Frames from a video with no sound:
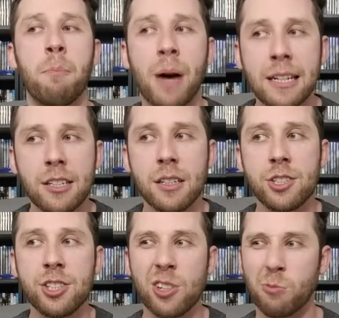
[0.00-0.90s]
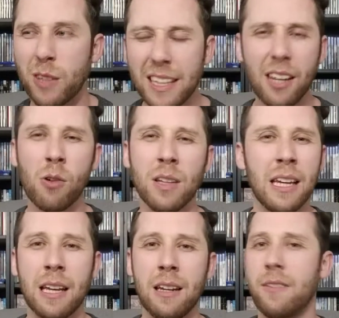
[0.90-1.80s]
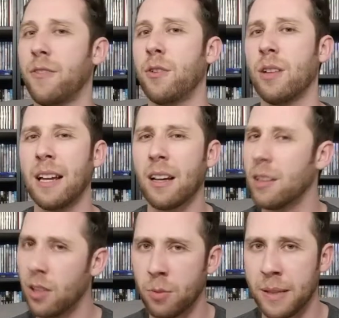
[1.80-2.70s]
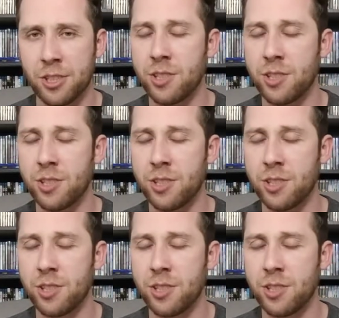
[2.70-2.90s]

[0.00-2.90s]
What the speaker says: but she's really only in it for like a little bit.